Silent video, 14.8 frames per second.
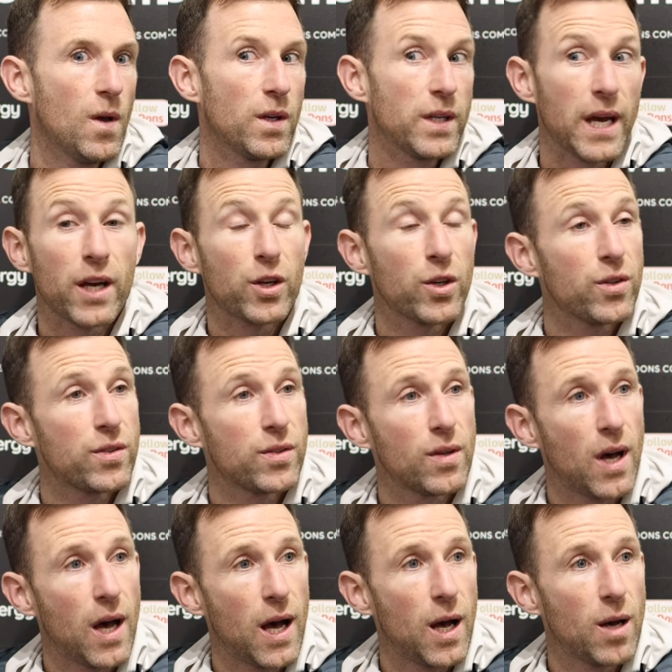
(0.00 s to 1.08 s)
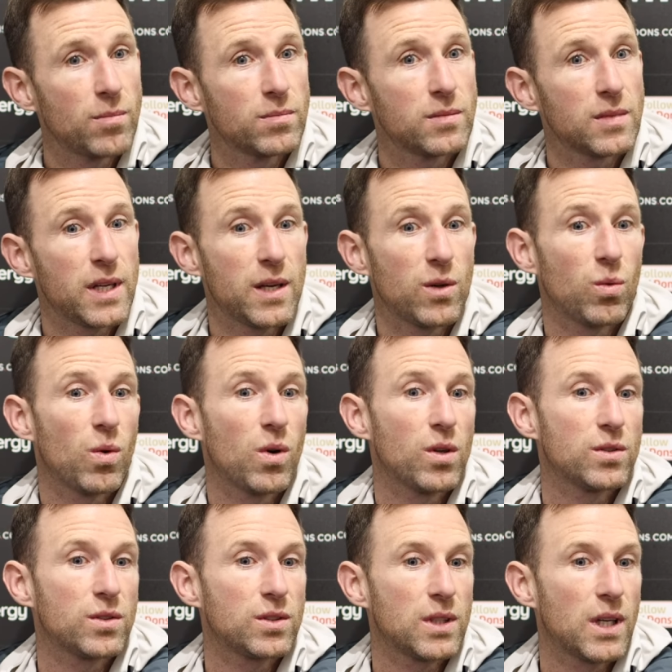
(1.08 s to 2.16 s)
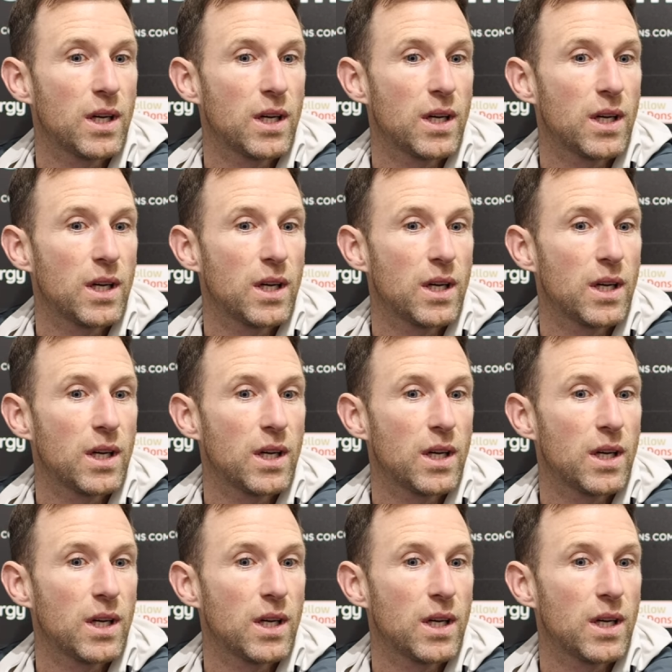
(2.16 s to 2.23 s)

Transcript: Yeah, good. It was